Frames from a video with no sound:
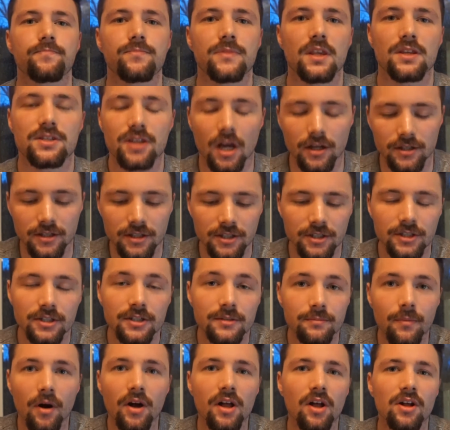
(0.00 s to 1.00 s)
So,
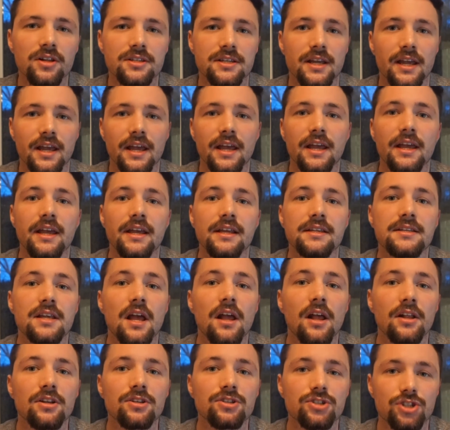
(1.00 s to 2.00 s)
my answer here is,
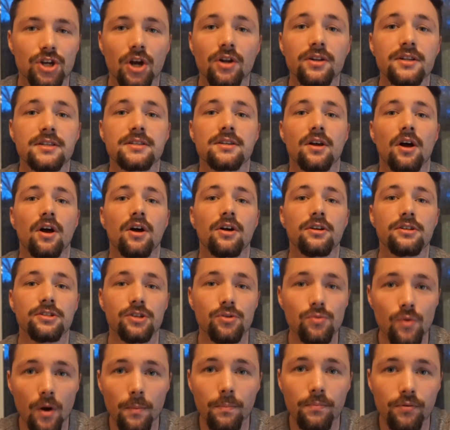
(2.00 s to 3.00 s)
chances are
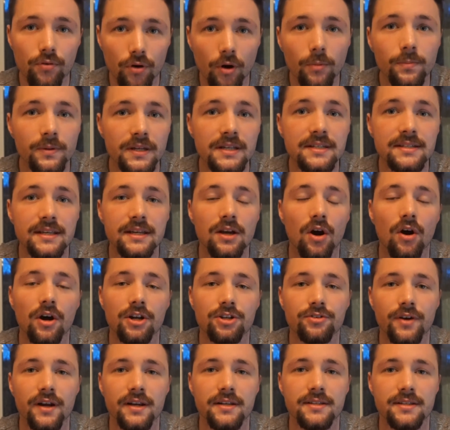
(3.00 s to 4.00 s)
you are probably
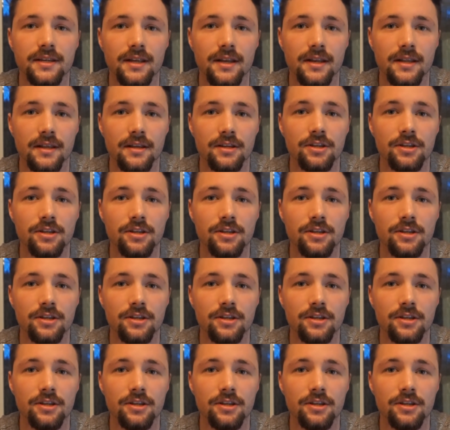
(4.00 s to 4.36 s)
dehydrated.